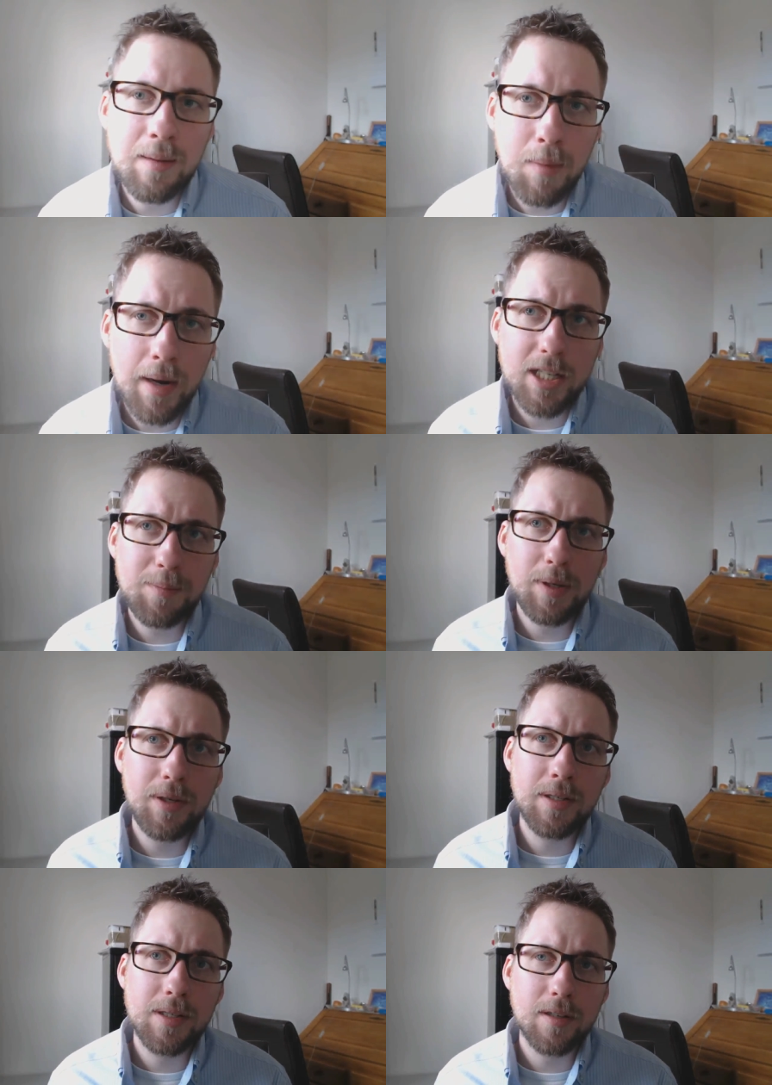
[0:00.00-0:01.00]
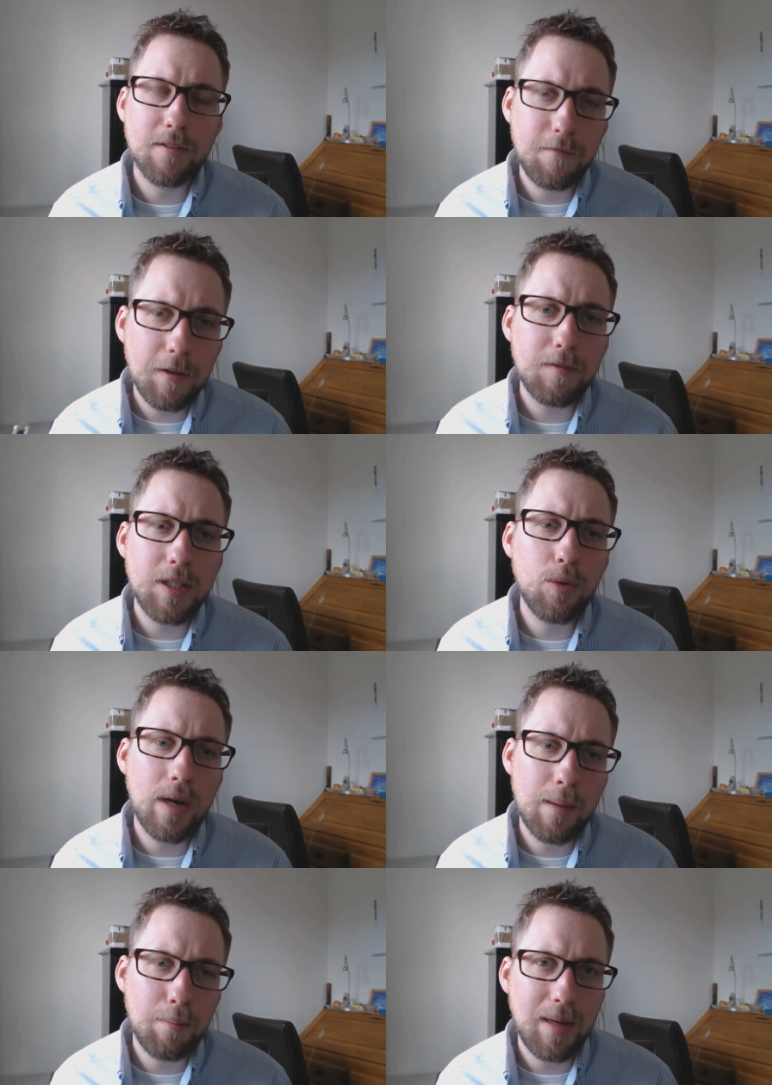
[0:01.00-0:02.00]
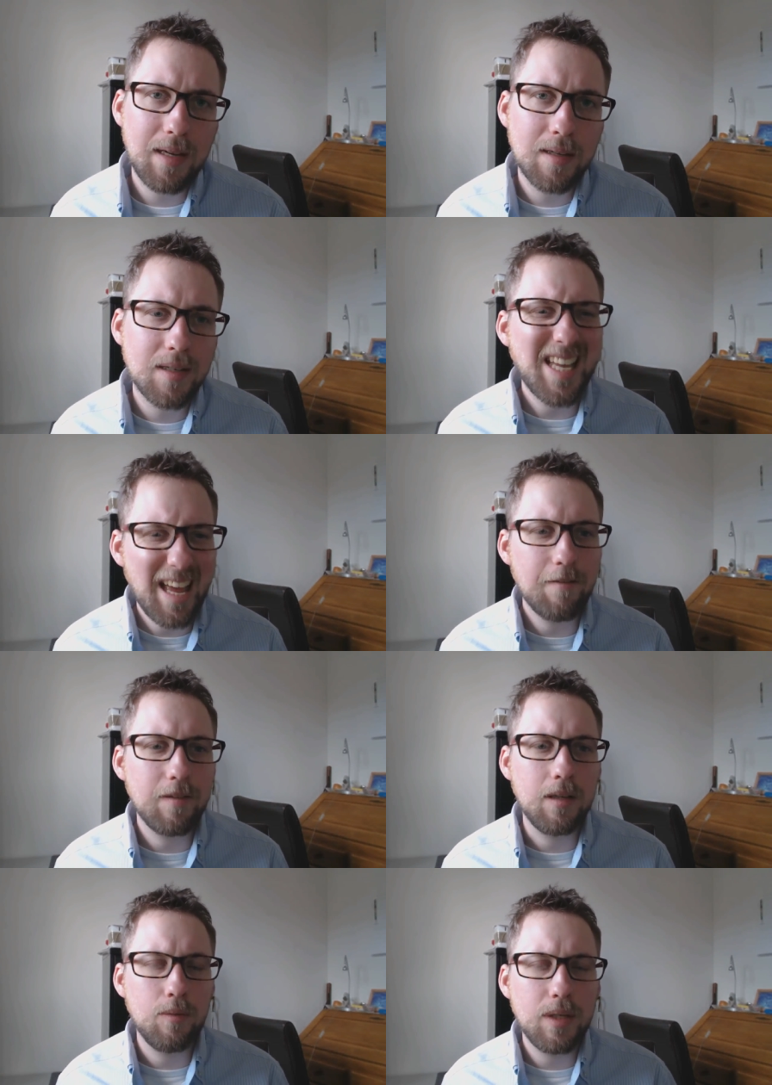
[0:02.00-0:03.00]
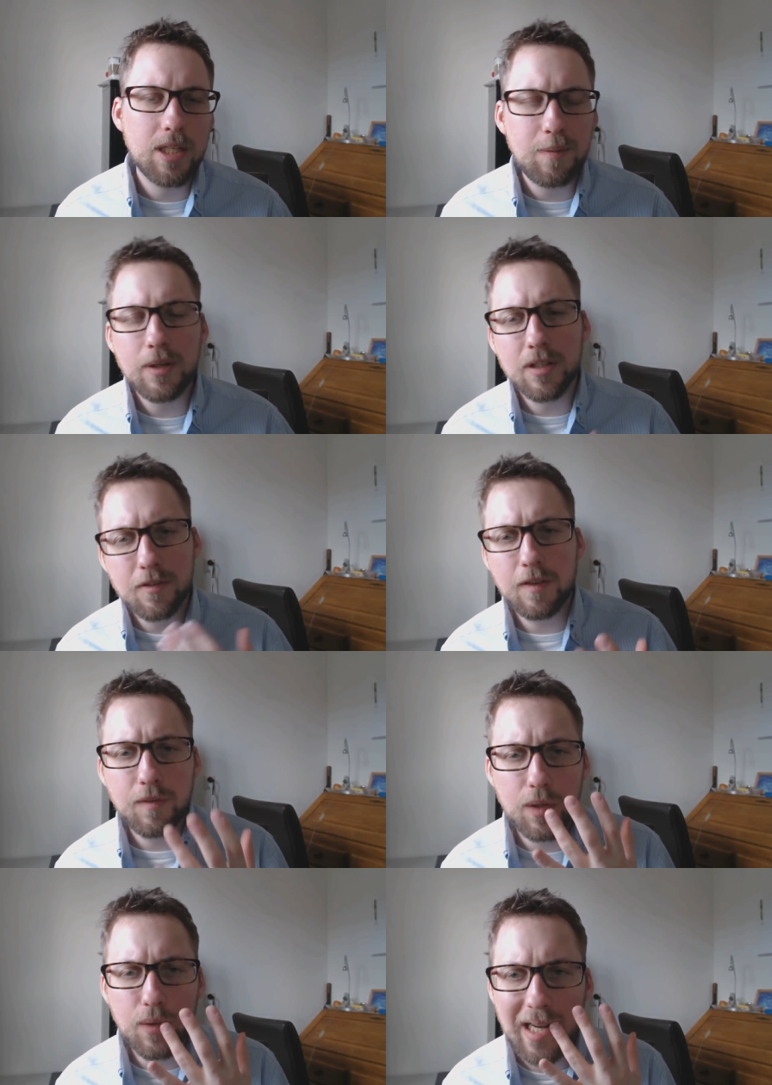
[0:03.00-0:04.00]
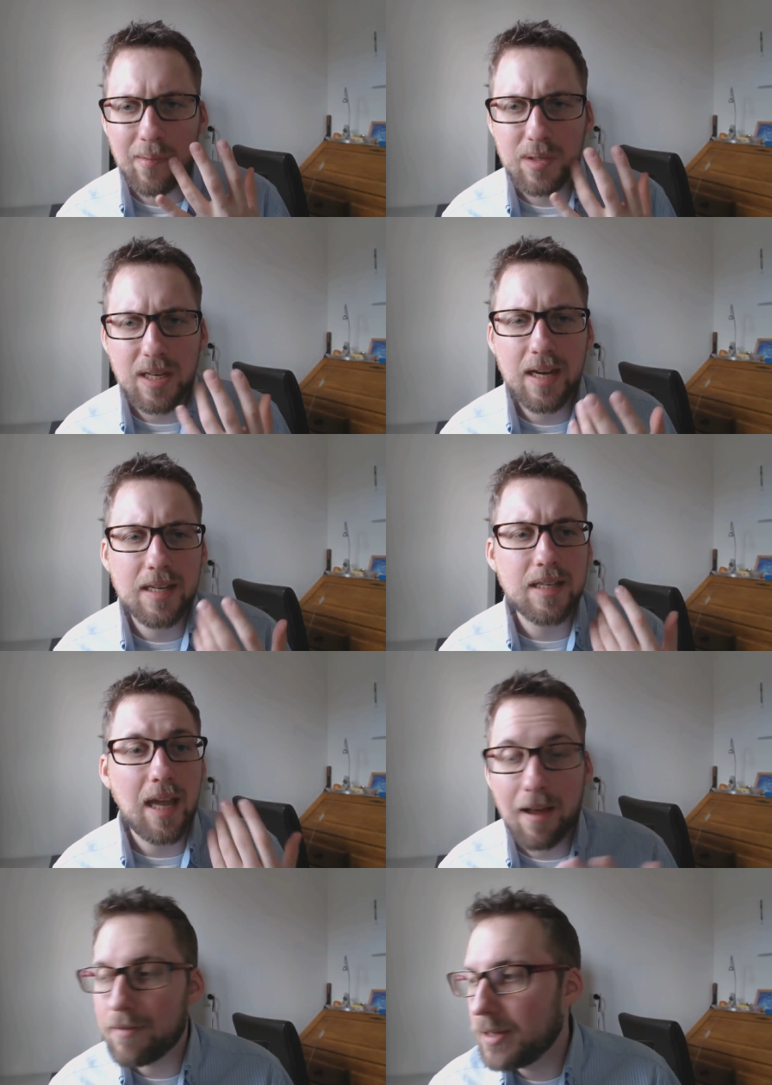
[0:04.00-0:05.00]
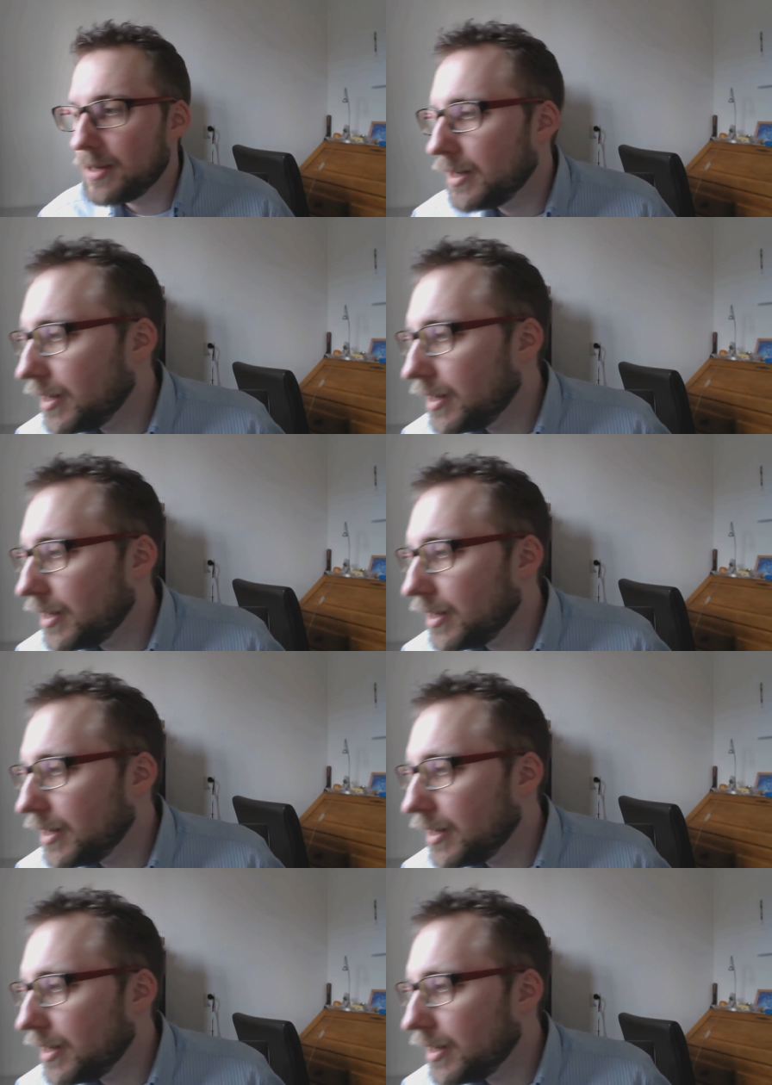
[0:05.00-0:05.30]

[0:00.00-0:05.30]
In my experience, a 50 gram pen is heavy. We experience 50 grams as heavy.